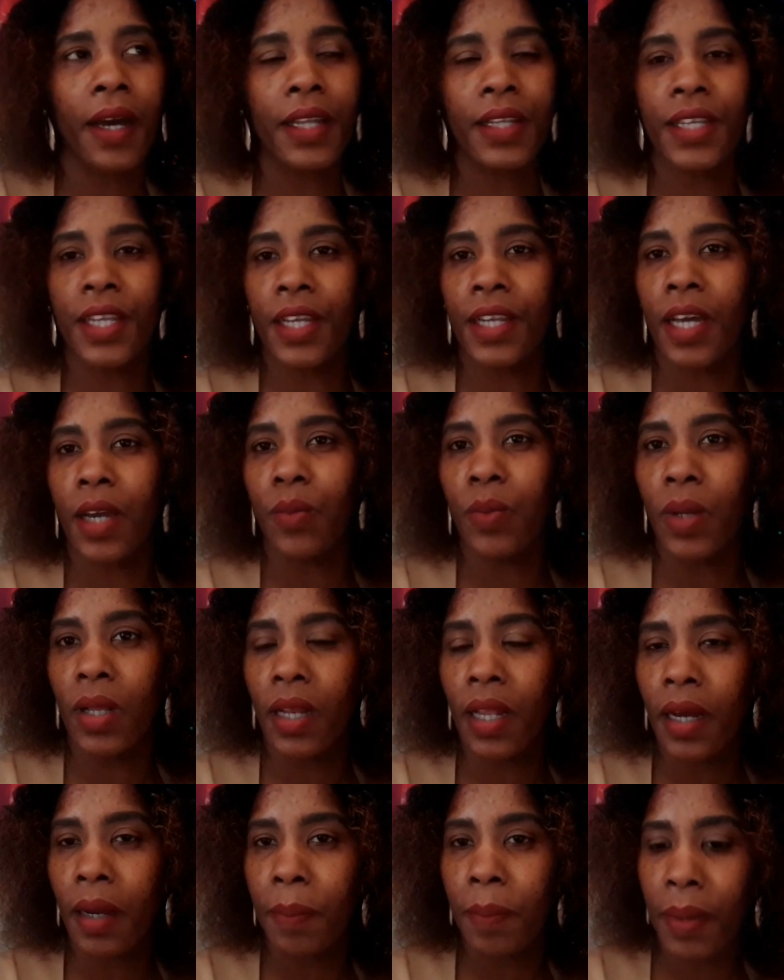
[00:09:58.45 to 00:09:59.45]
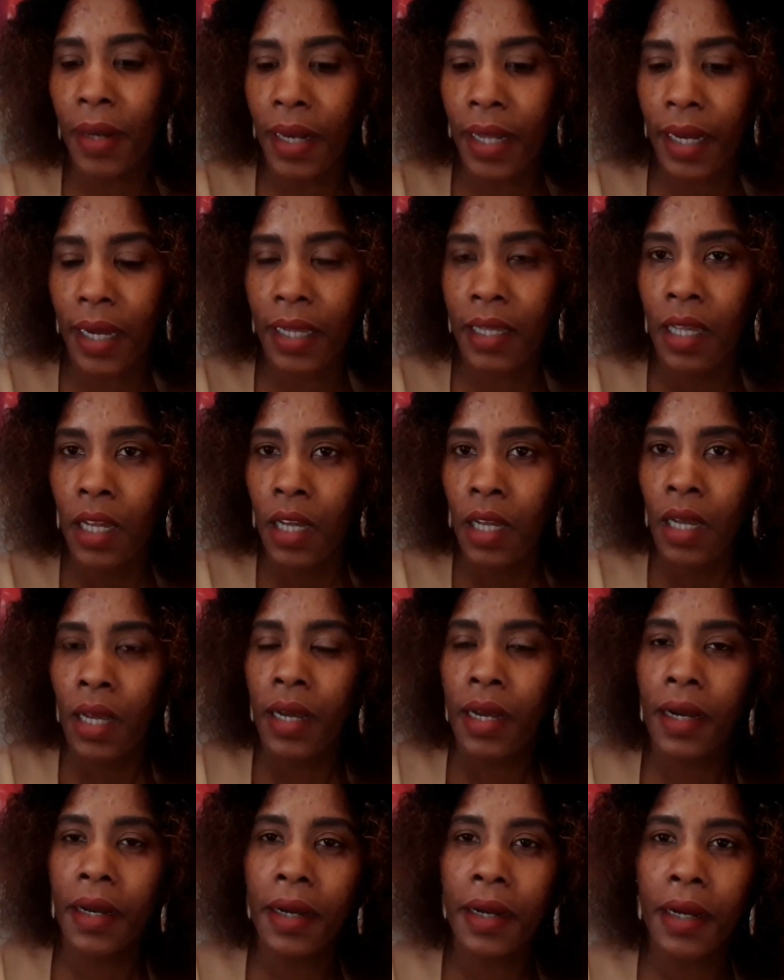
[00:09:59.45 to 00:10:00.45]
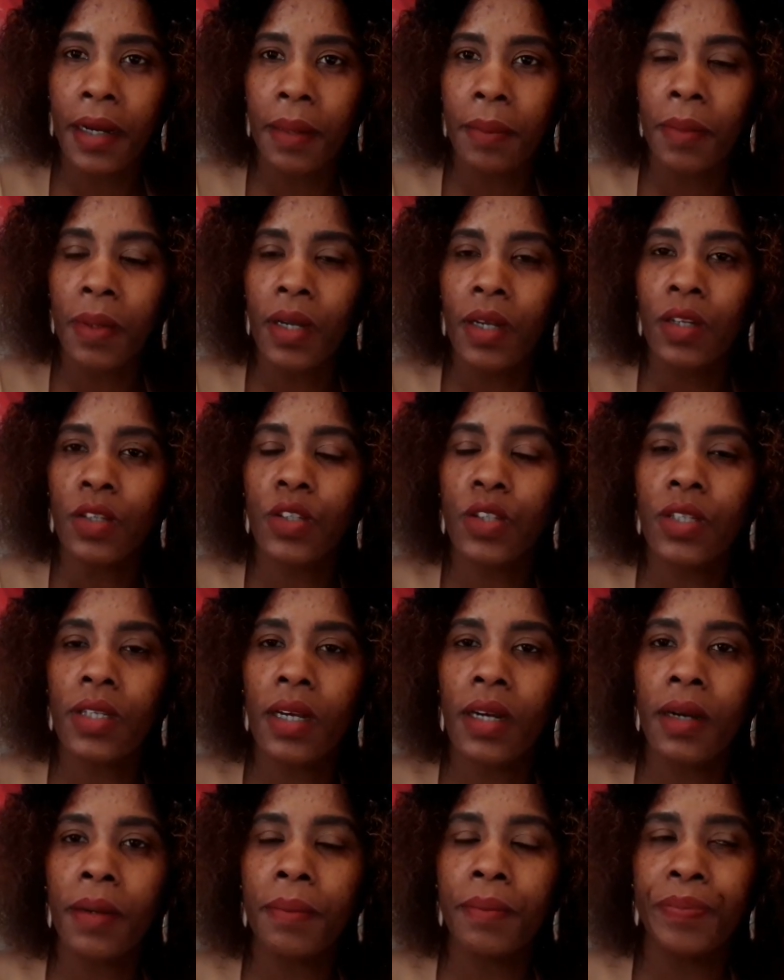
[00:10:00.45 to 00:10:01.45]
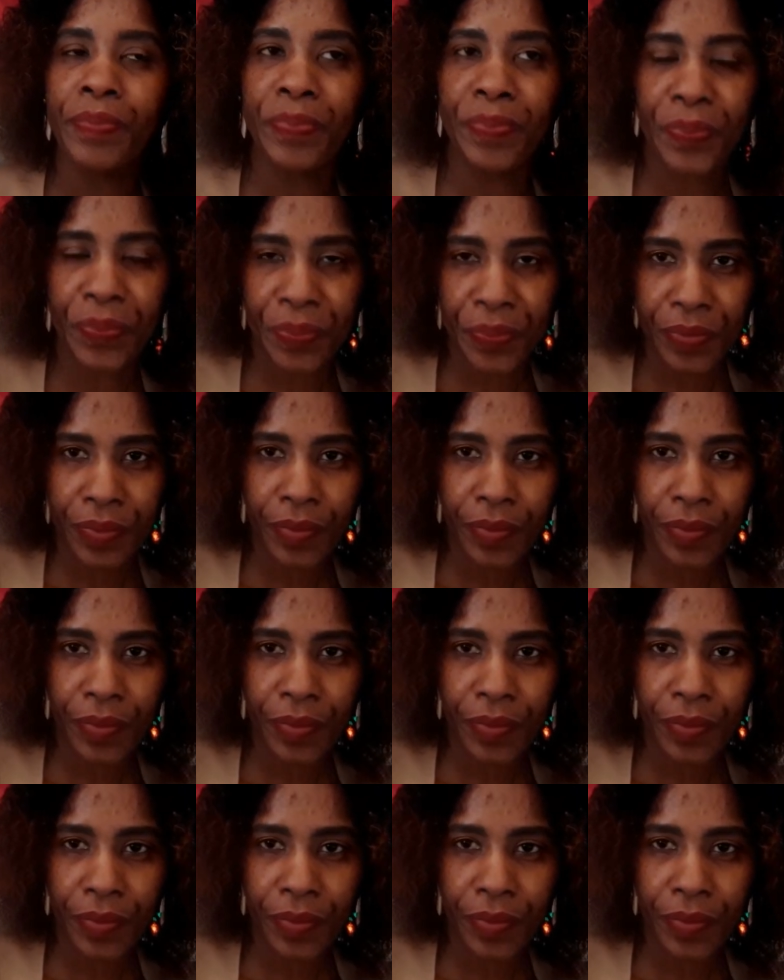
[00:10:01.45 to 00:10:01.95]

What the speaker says: And then I will apply some